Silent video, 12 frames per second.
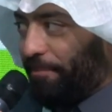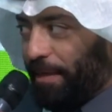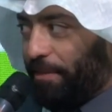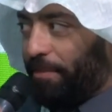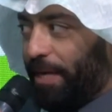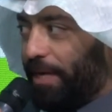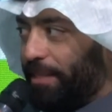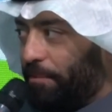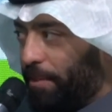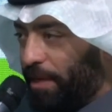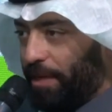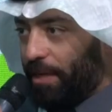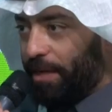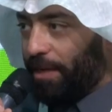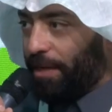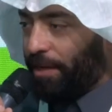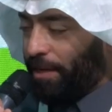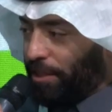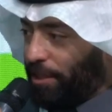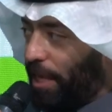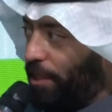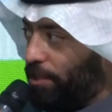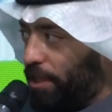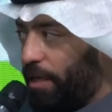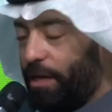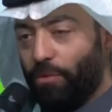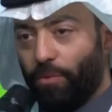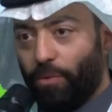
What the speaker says: I think that there are no excuses,